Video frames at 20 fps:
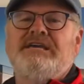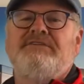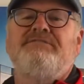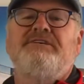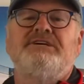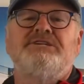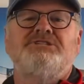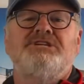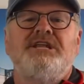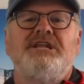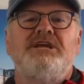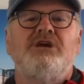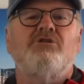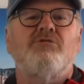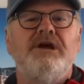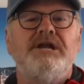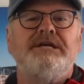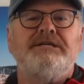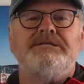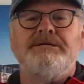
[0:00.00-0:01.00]
giving us any
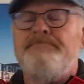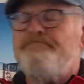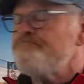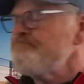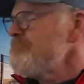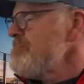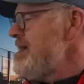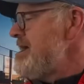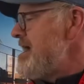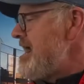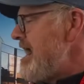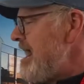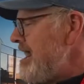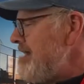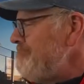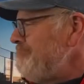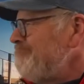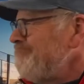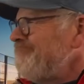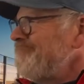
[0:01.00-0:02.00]
credit.
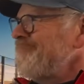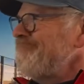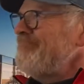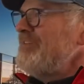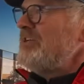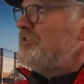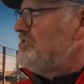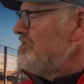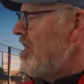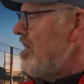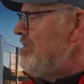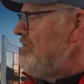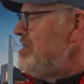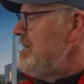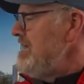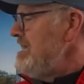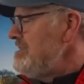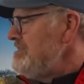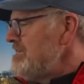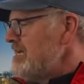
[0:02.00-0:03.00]
So
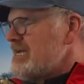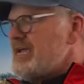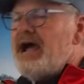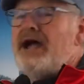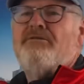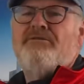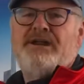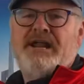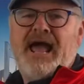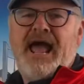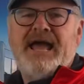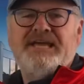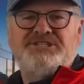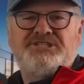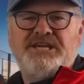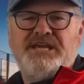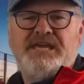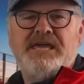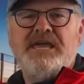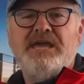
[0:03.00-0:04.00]
in the current
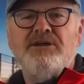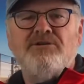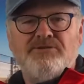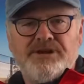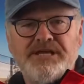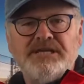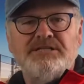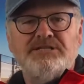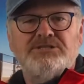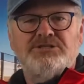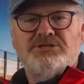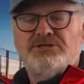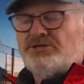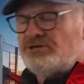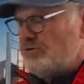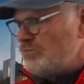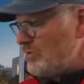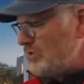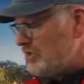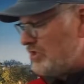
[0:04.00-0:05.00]
Asic hearings,
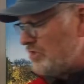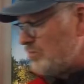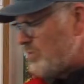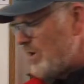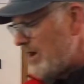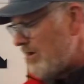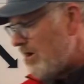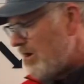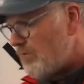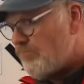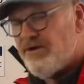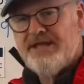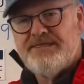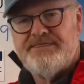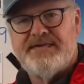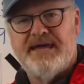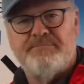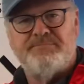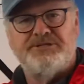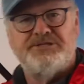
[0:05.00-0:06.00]
which is where I read
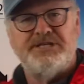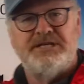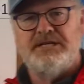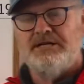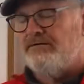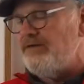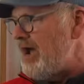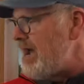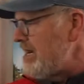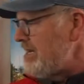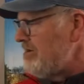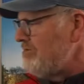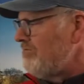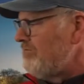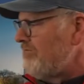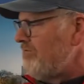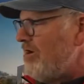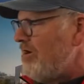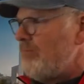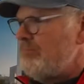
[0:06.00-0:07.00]
that particular article
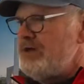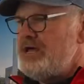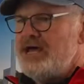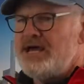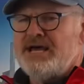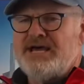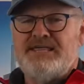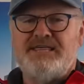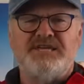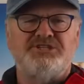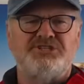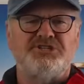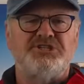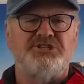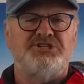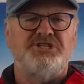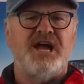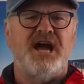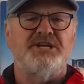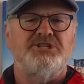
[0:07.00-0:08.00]
from, there's a
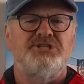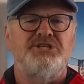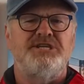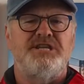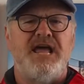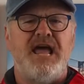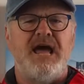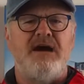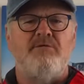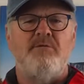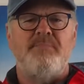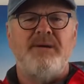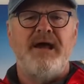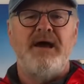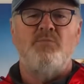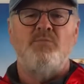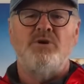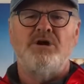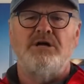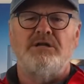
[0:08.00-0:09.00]
discussion now
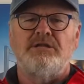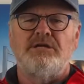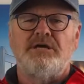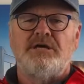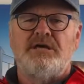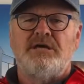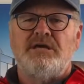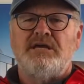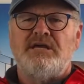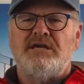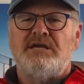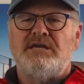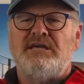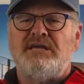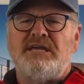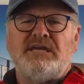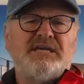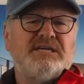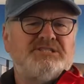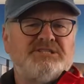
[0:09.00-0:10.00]
about, well,
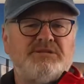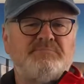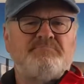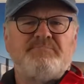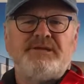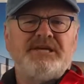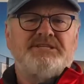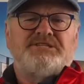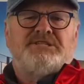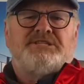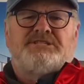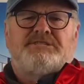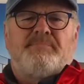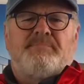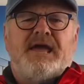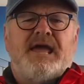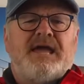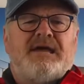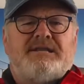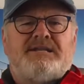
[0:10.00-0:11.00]
is it
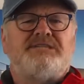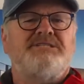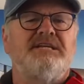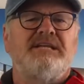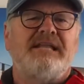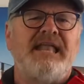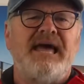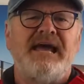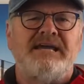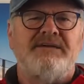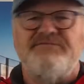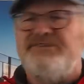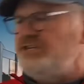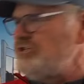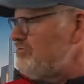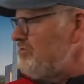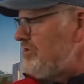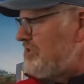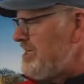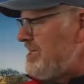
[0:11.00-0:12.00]
demand? Is it lack of
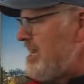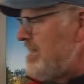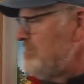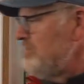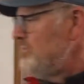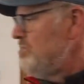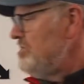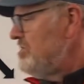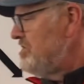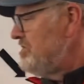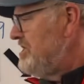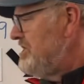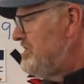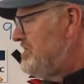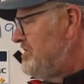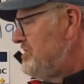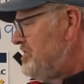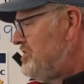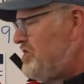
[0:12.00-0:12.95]
interest? In other words, is it the